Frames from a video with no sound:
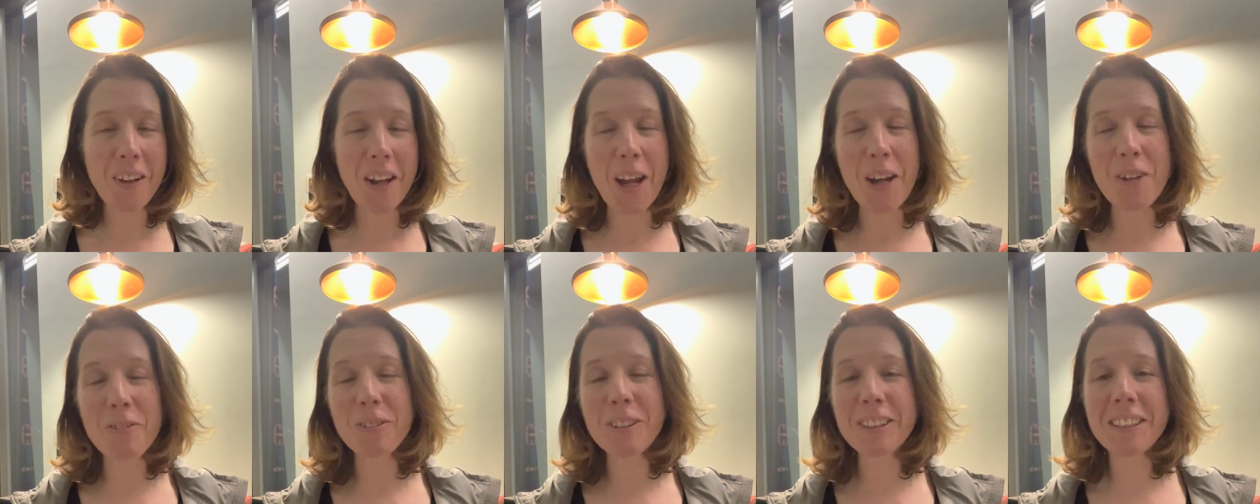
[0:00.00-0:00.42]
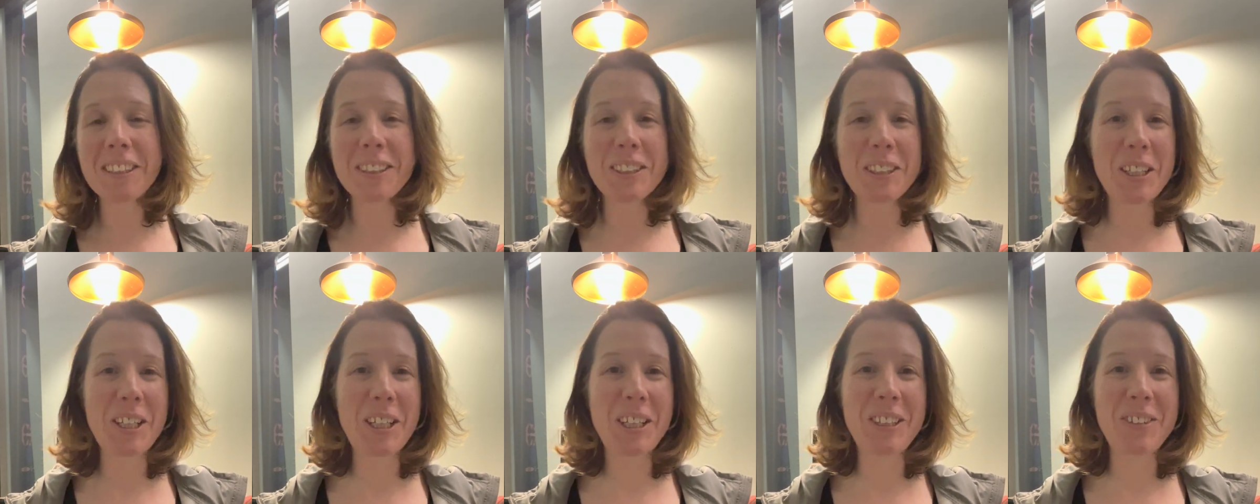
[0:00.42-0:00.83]
I
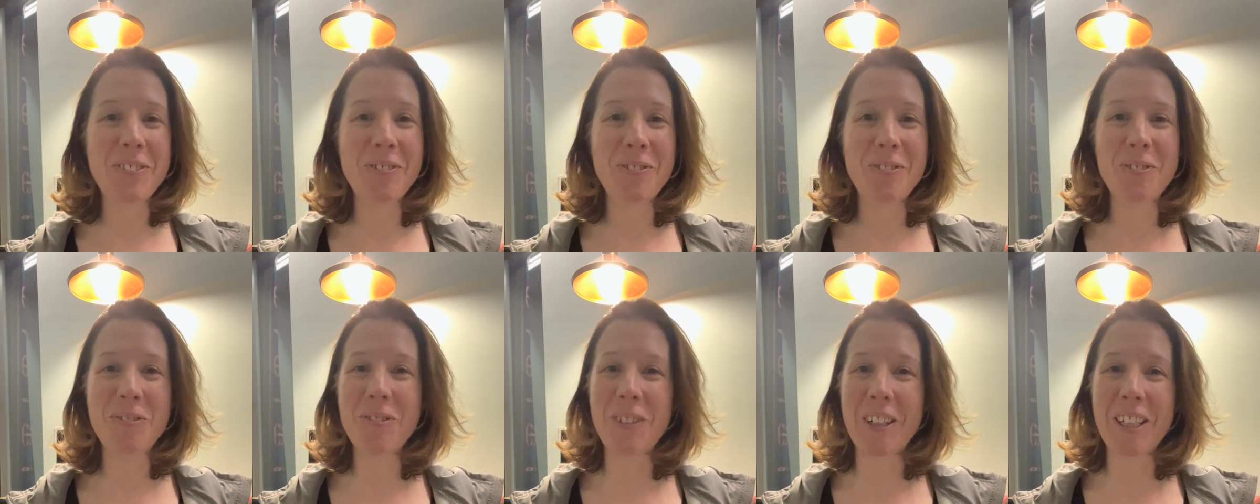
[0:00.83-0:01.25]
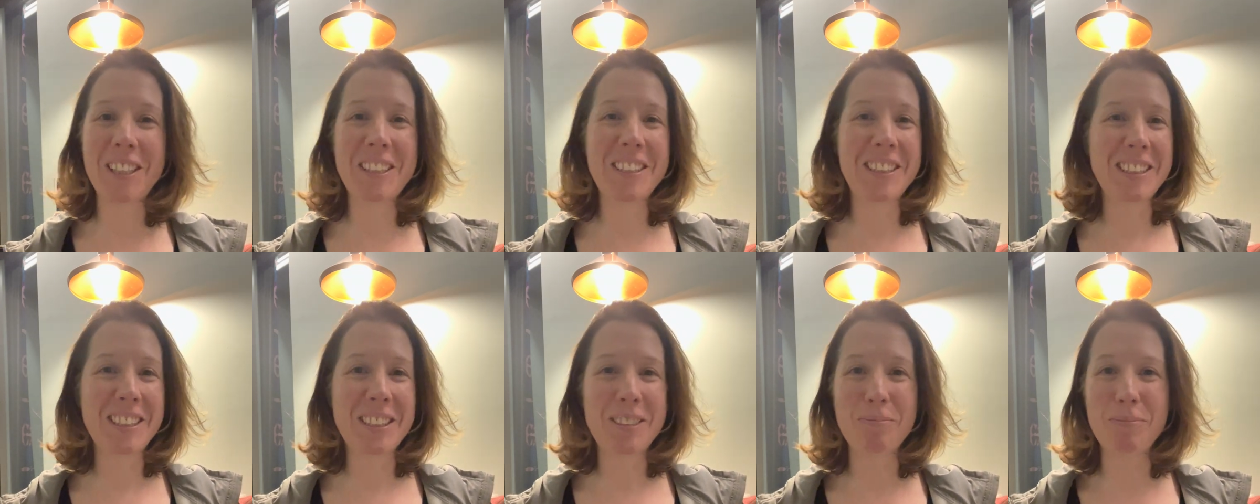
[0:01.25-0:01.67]
recently
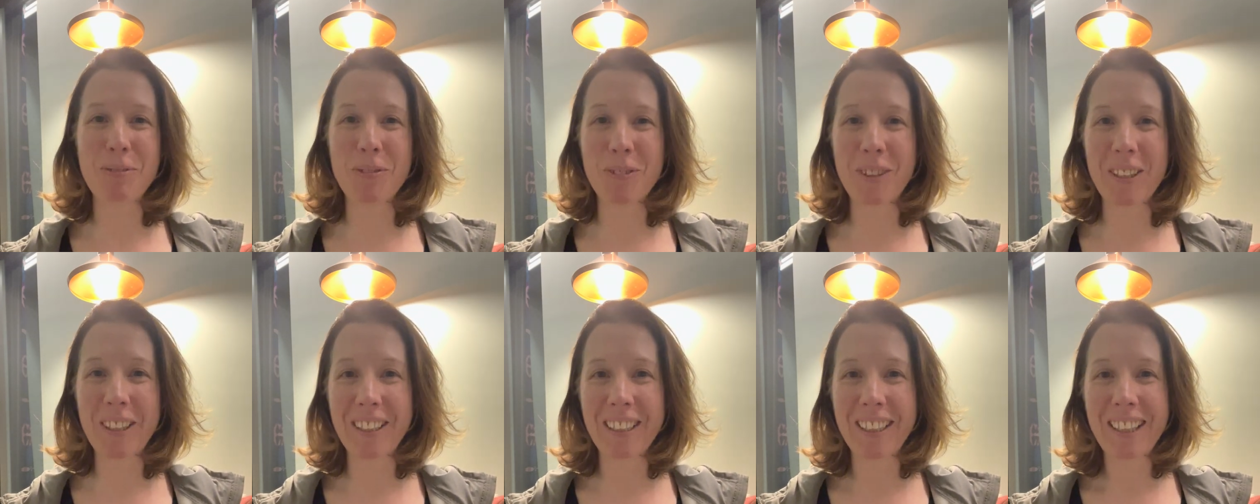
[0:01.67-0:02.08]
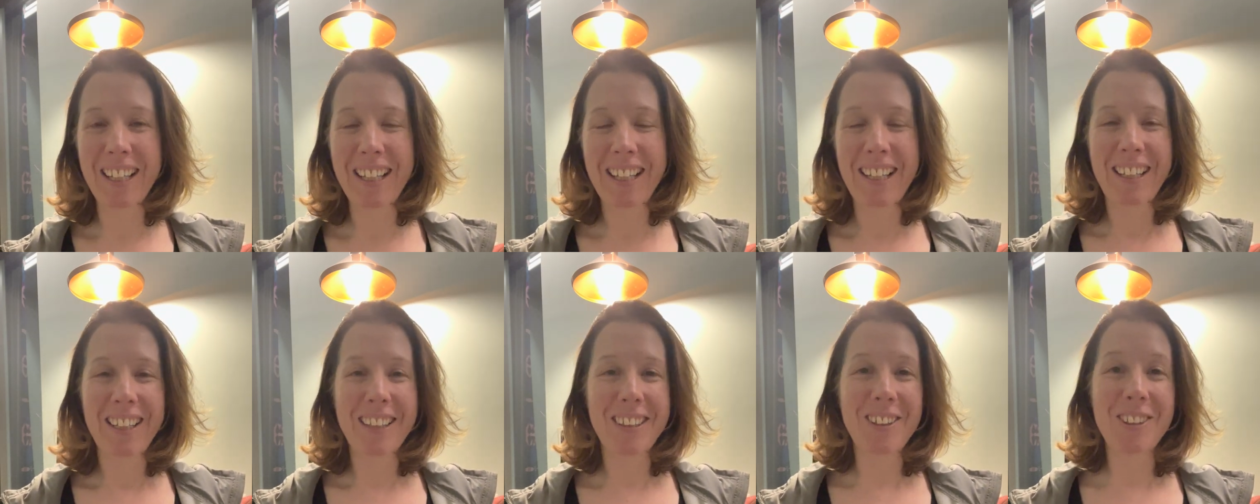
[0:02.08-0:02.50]
watched this movie
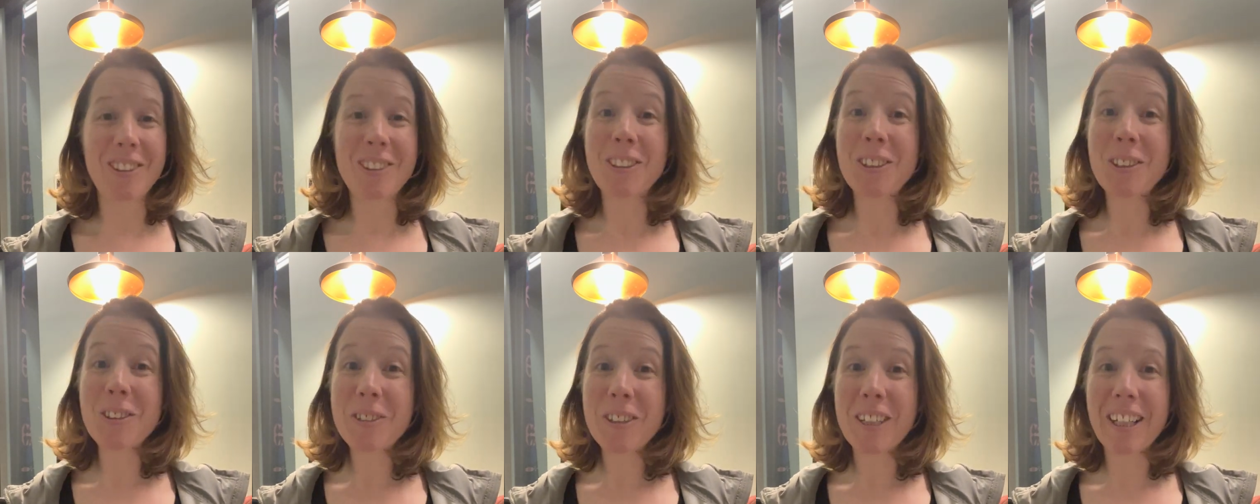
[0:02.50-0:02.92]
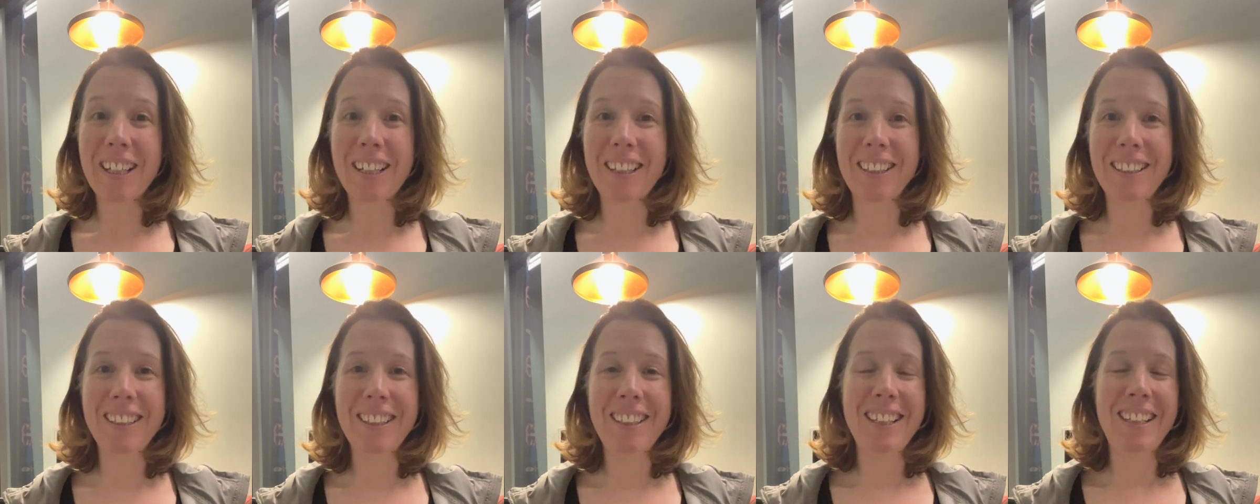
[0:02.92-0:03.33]
called
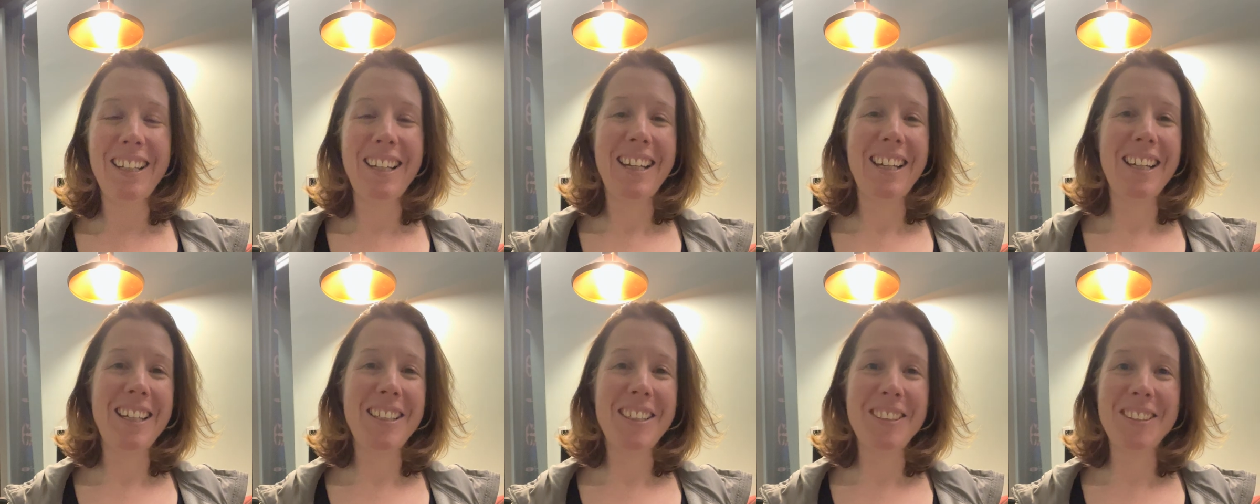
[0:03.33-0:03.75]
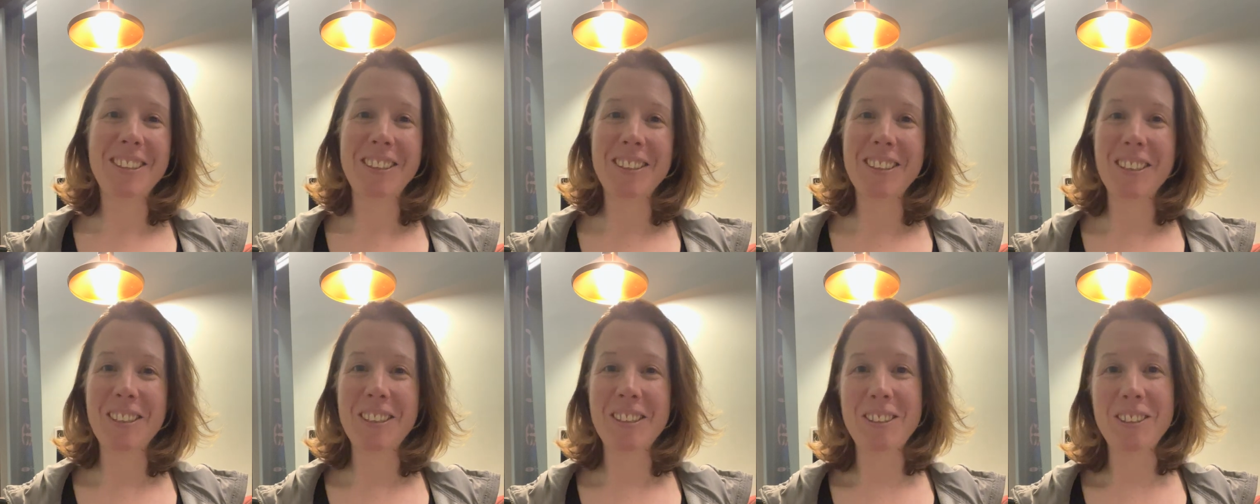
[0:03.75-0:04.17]
Luca, and it's
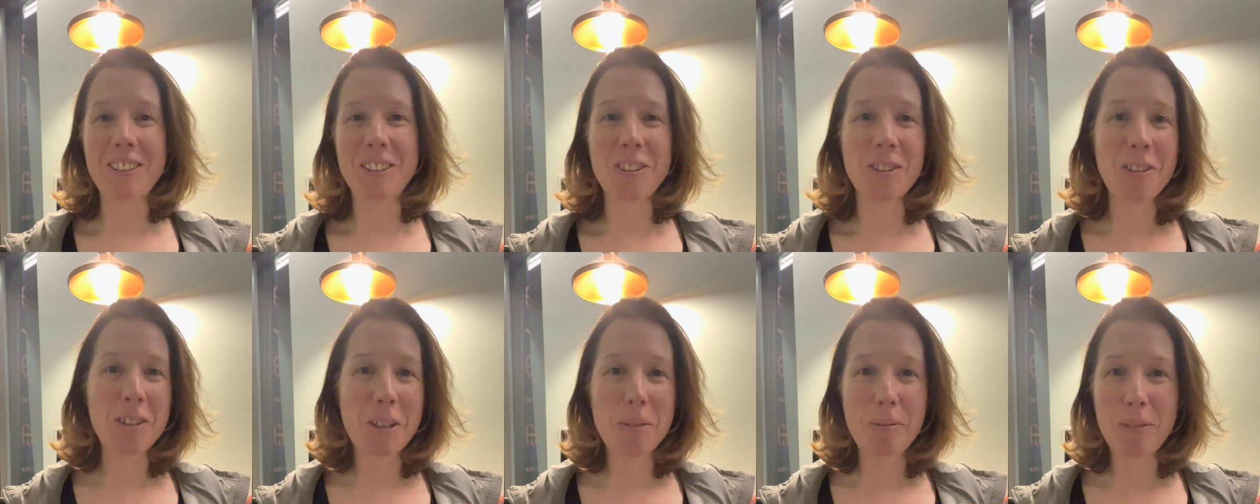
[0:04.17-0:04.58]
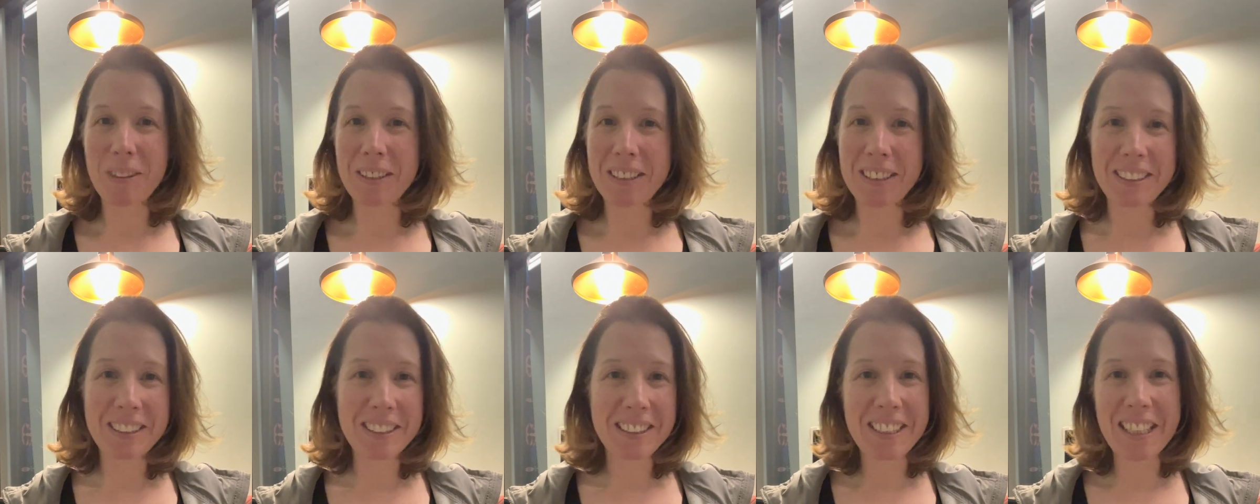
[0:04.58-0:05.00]
a story about
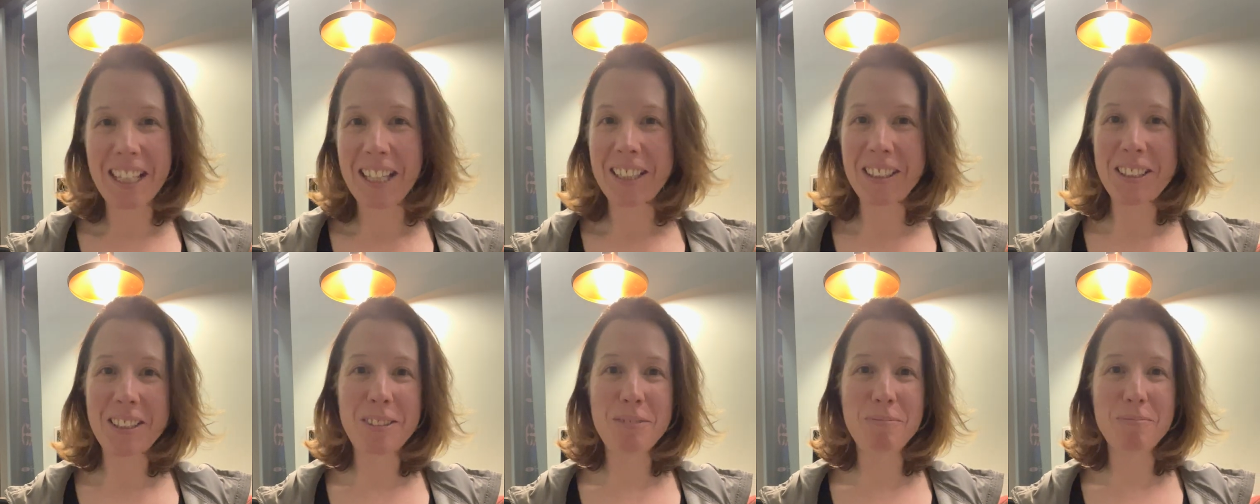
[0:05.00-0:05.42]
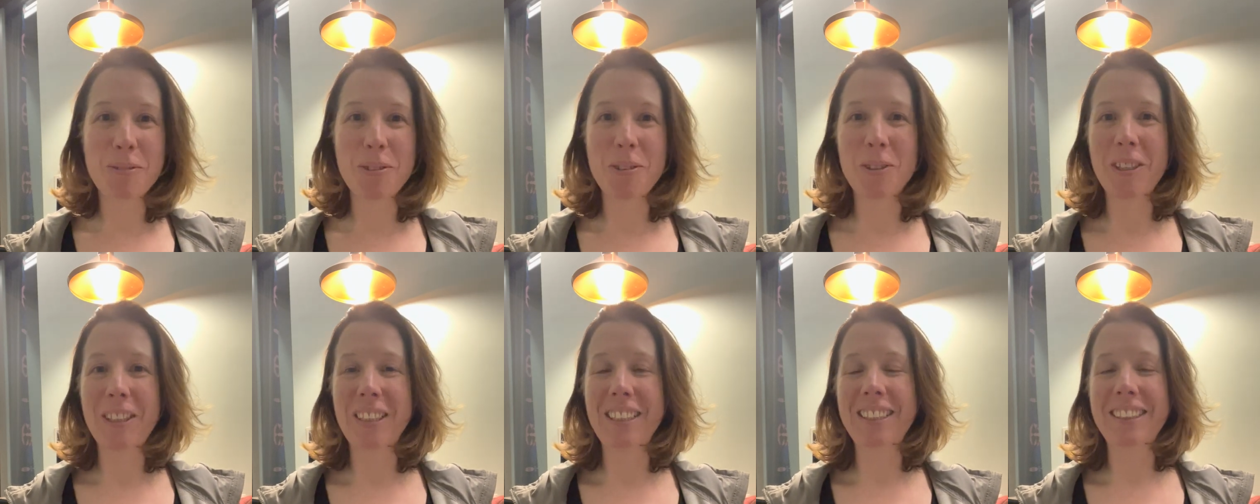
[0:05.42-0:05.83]
these Italian
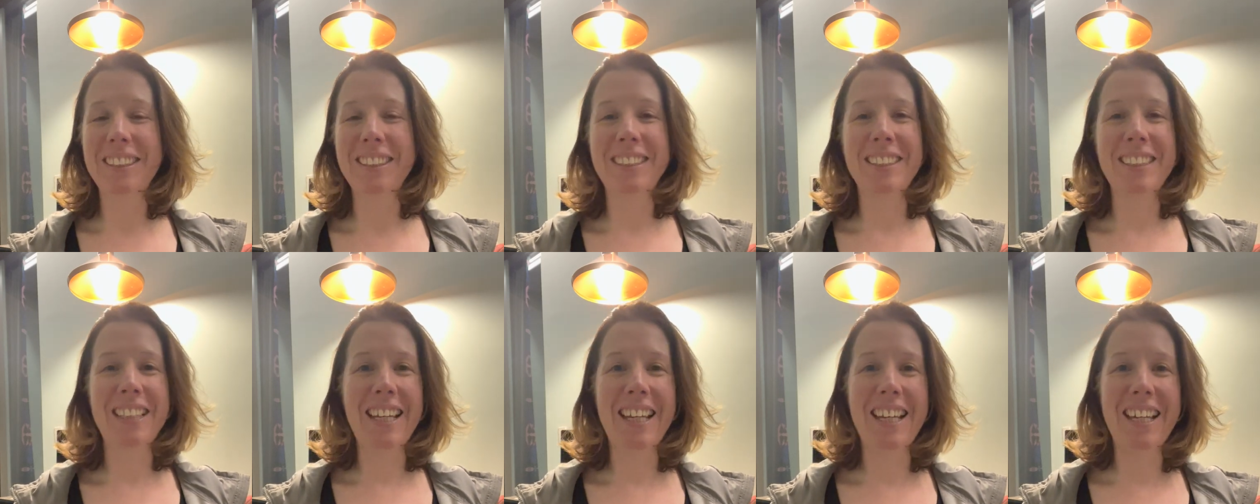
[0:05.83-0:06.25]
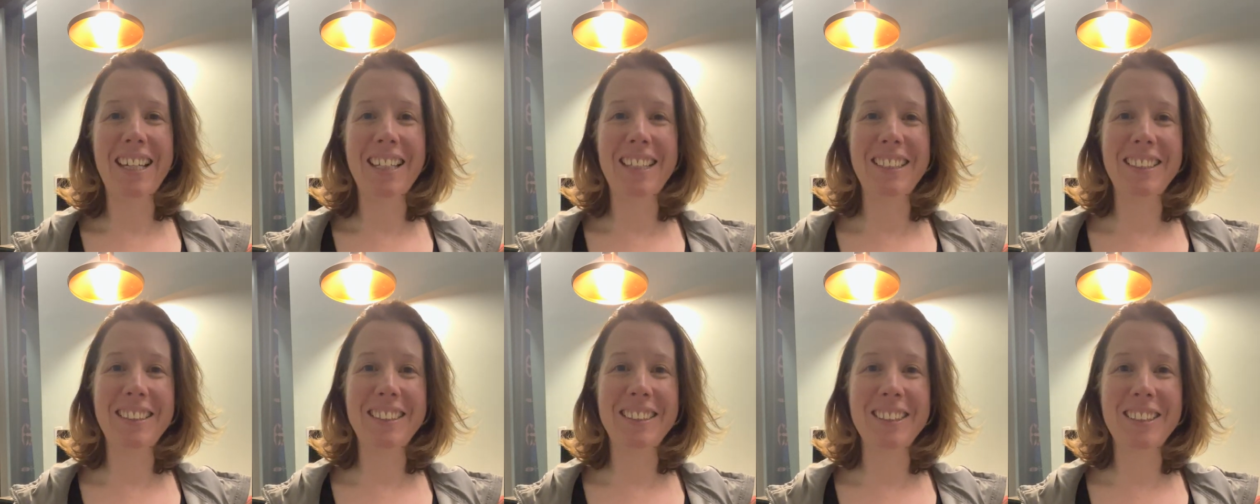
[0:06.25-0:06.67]
boys,
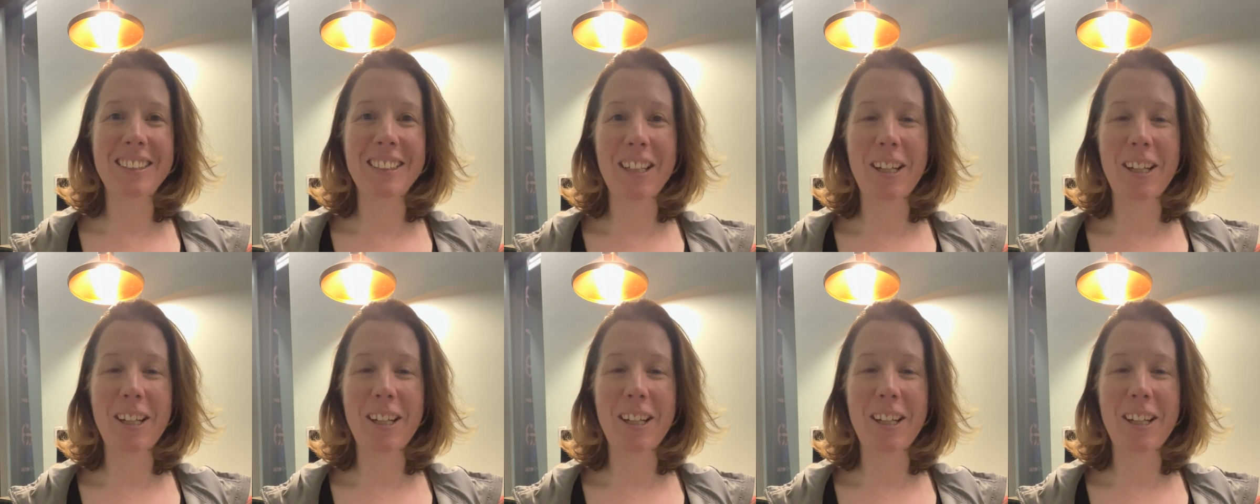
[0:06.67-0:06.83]
and